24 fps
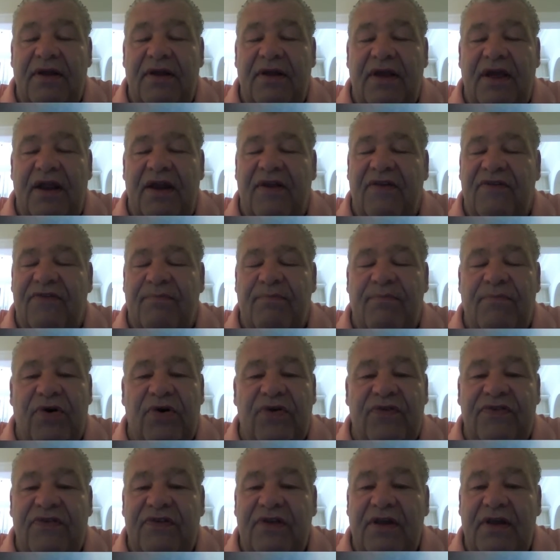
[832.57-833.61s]
in His
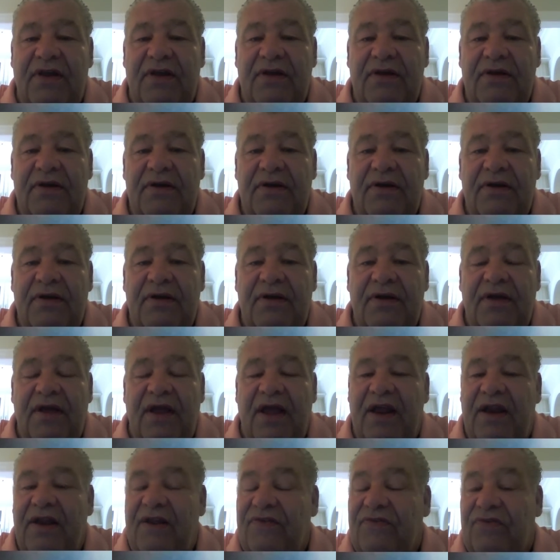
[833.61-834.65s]
mercy,
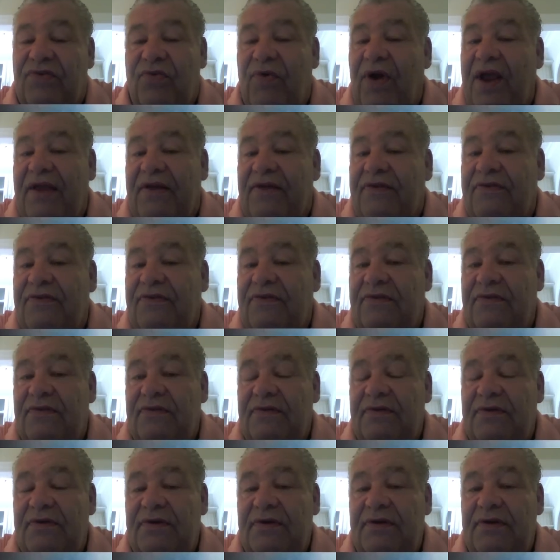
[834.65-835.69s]
and His grace.
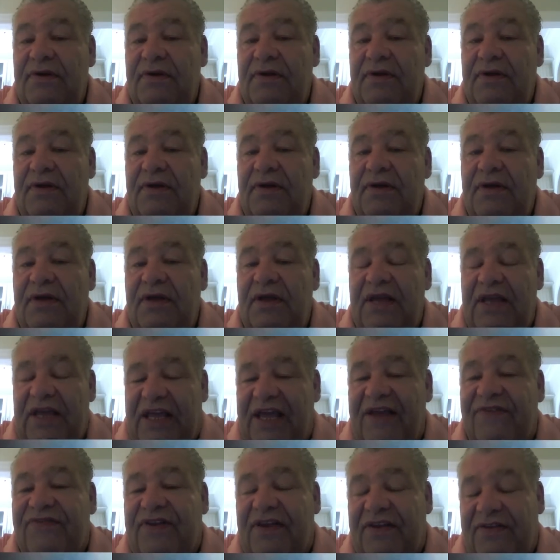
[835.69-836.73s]
He
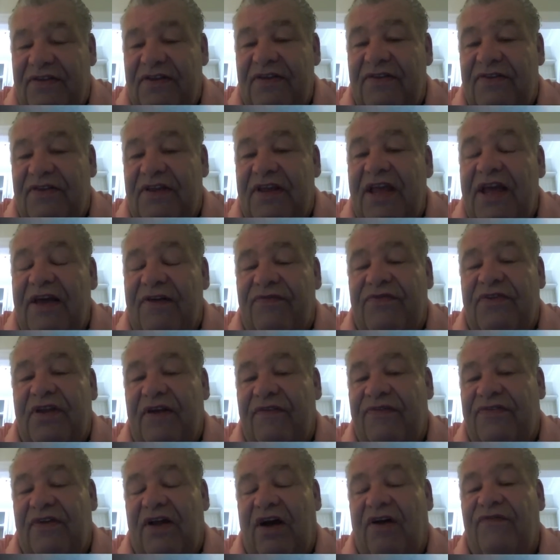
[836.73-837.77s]
gives us this gift
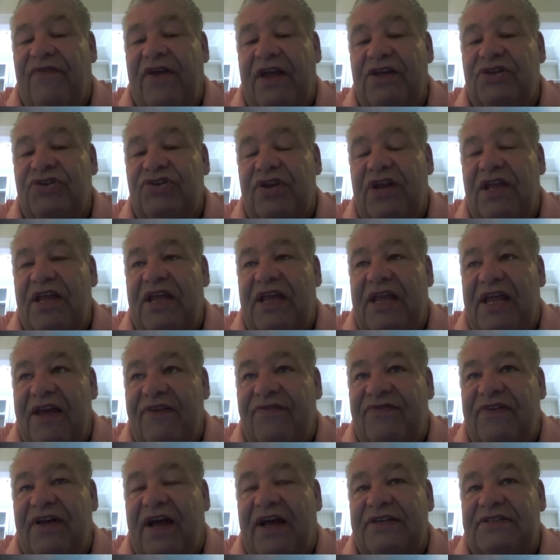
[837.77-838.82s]
of salvation. He
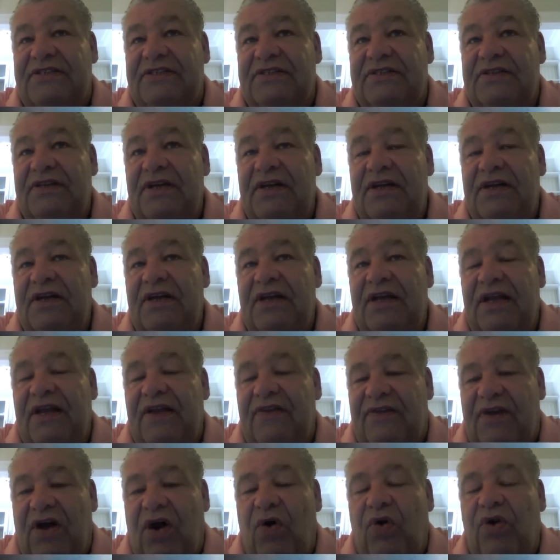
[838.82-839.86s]
gives us
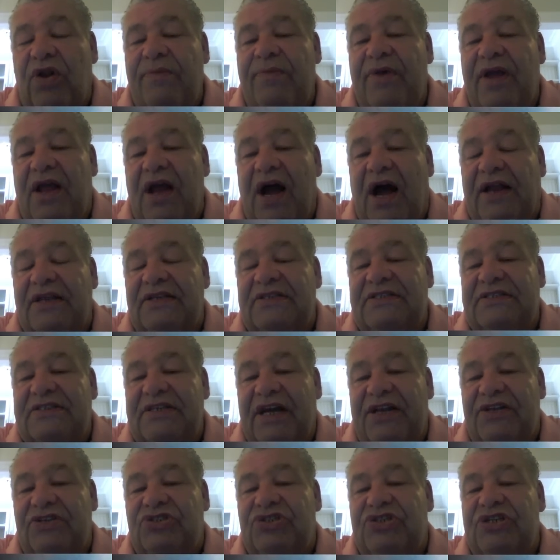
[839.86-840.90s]
his only begotten
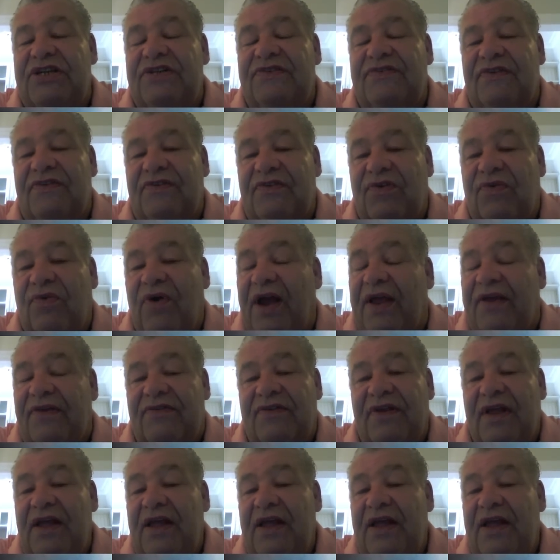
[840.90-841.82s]
Son, Jesus Christ.